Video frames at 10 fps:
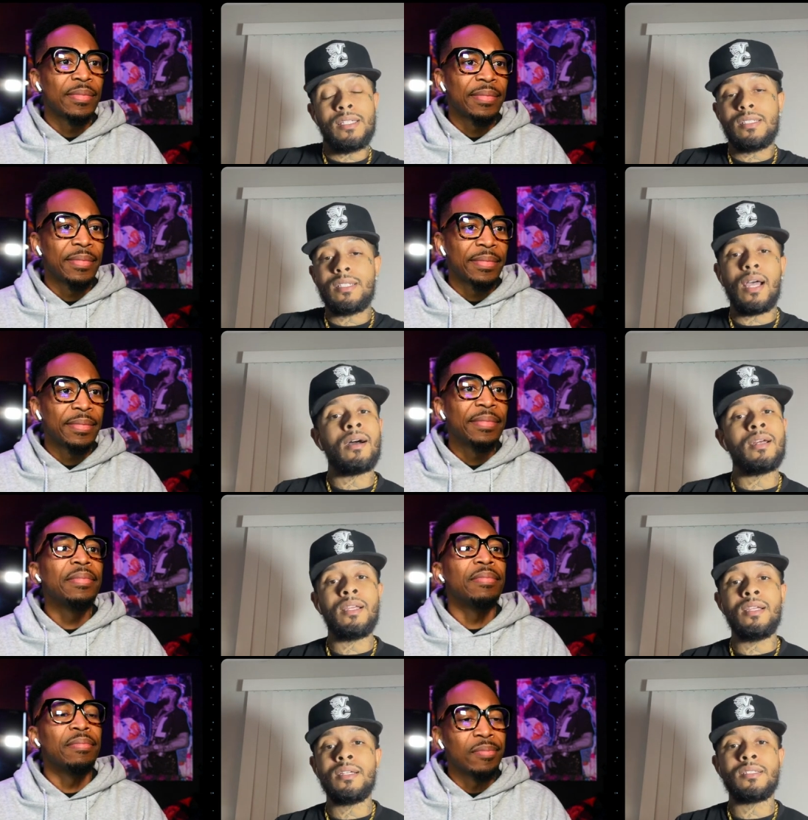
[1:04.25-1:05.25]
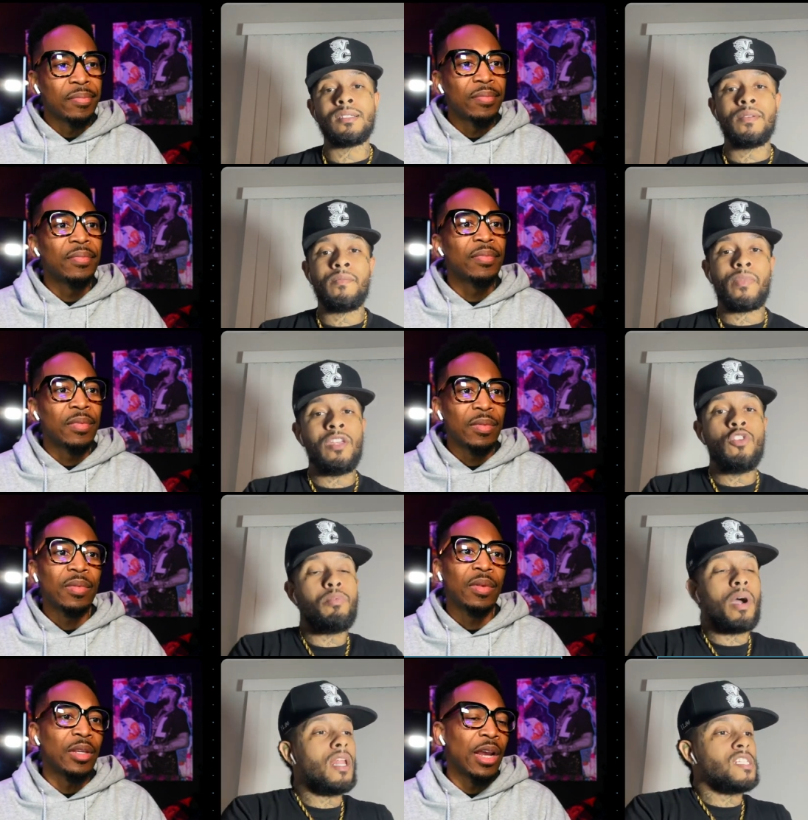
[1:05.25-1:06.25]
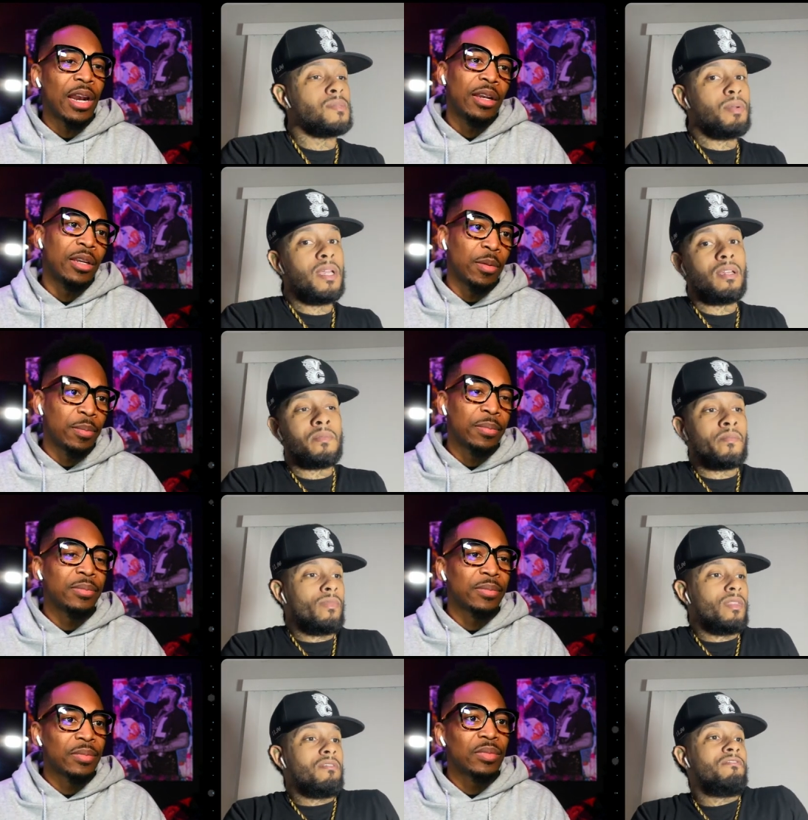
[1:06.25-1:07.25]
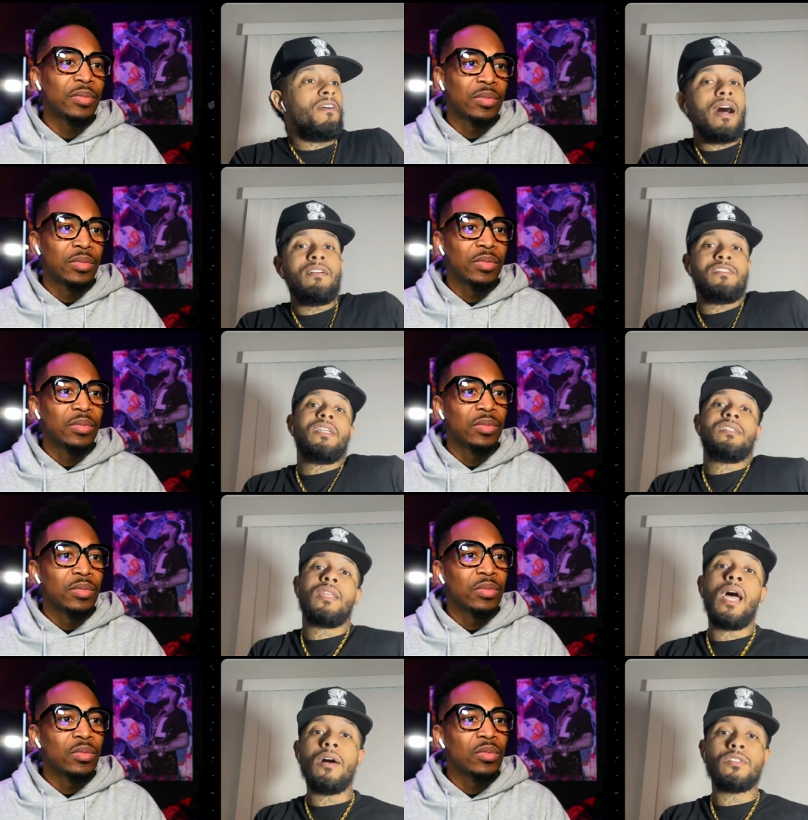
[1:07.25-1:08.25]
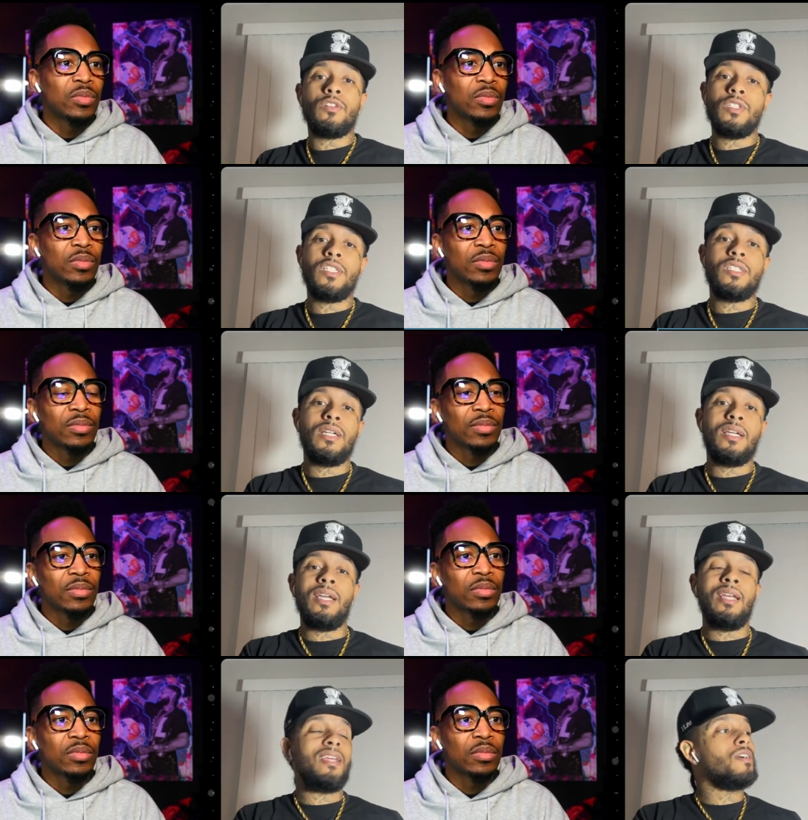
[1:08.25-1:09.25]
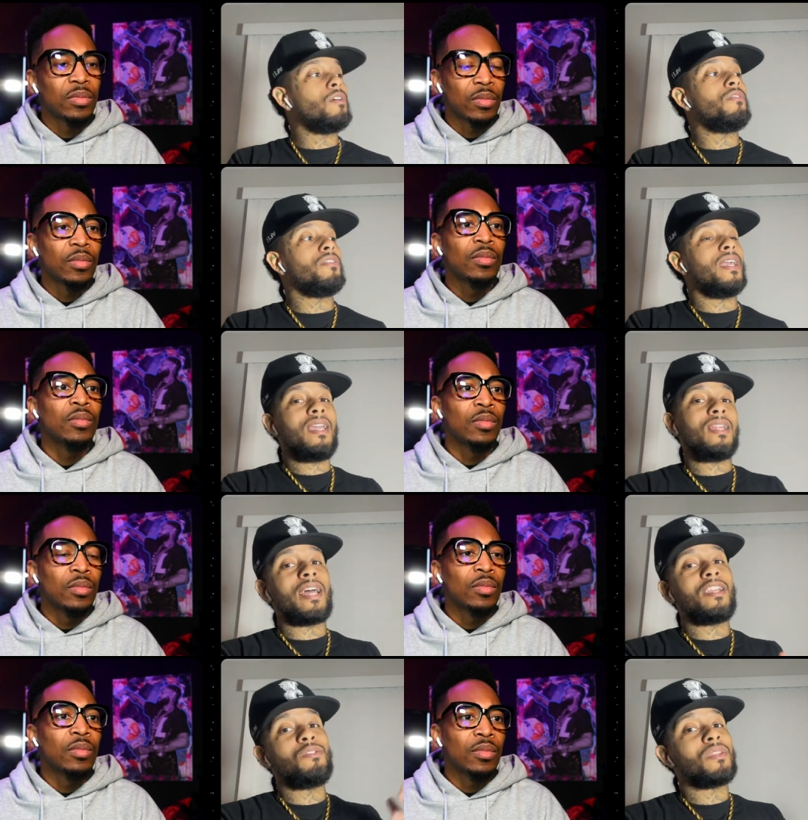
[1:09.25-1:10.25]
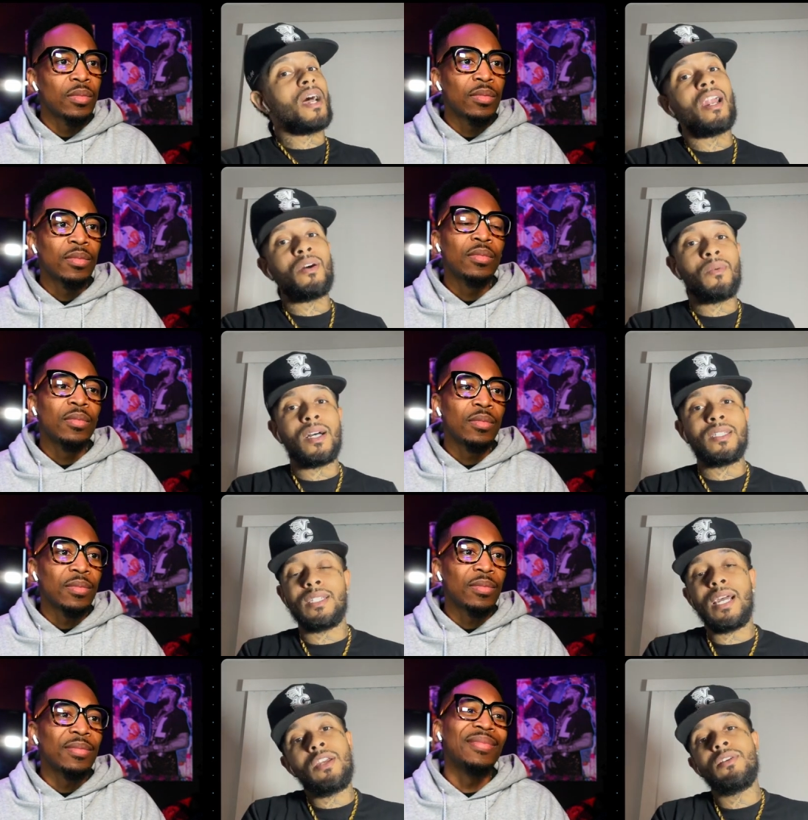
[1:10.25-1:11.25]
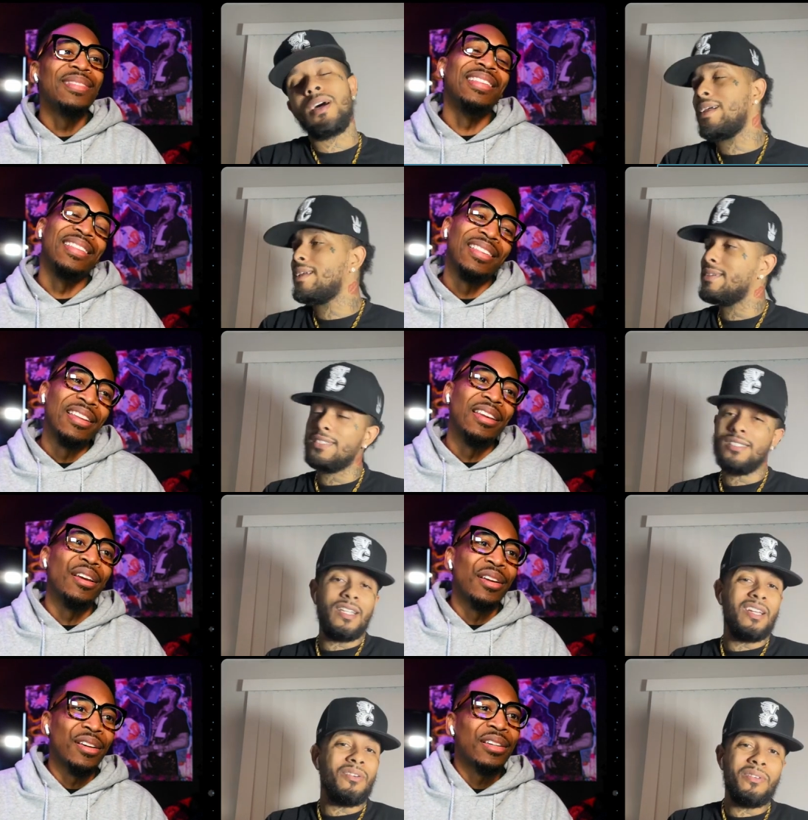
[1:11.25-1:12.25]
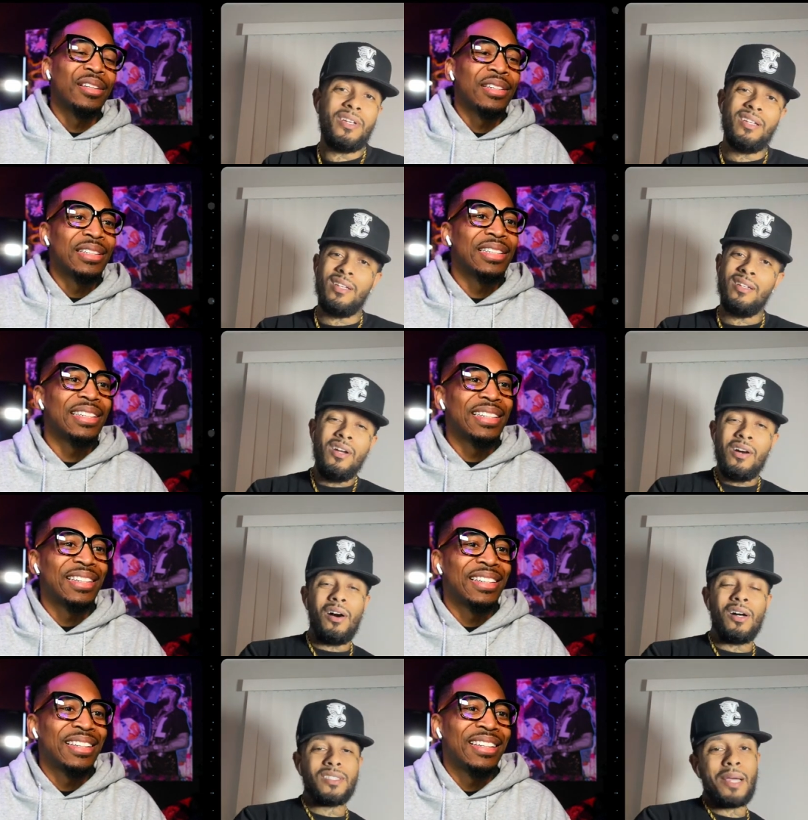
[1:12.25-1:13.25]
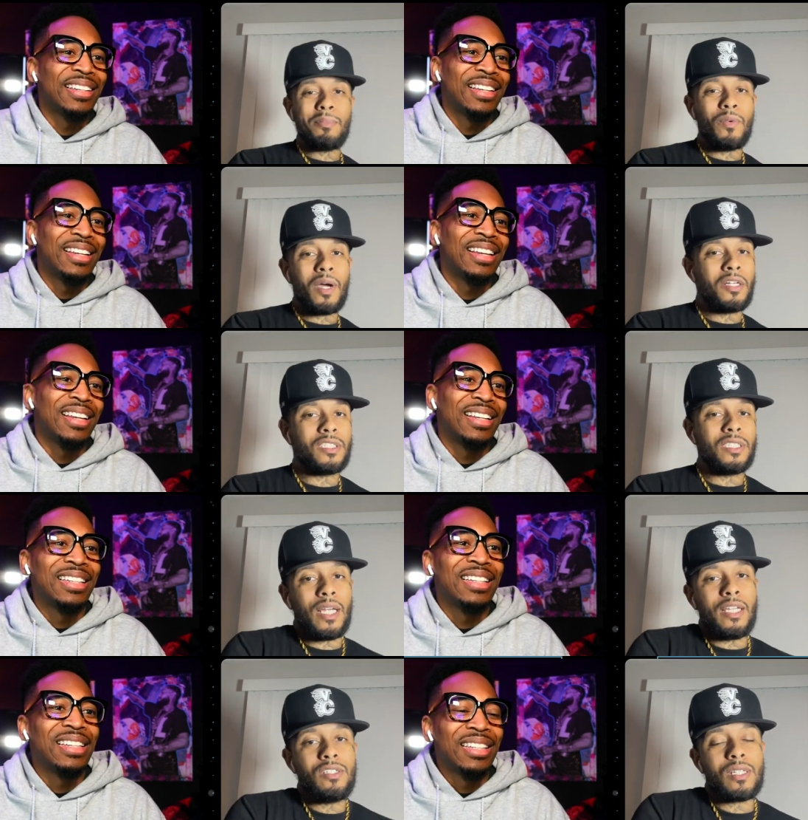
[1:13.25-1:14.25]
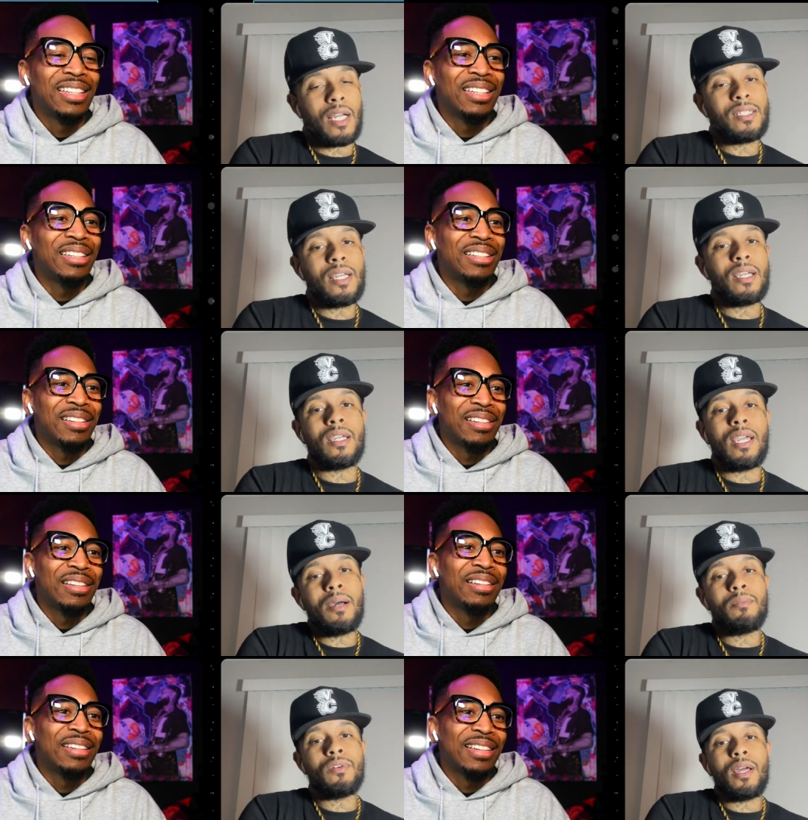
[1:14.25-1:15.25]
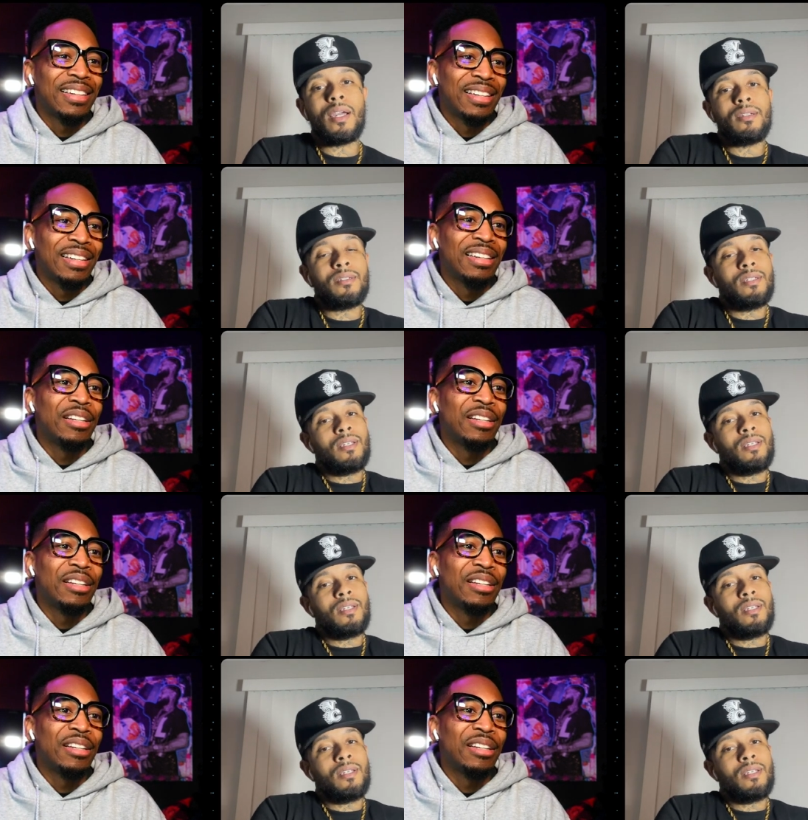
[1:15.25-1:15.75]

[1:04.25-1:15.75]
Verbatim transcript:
Speaker 1: It's just how it is. And you probably yeah. spent five, six thousand on the shit, and it don't even hit like you thought it was. Now you gotta yeah. sit on it and all type of wild shit. Like you just gotta take a gamble. Like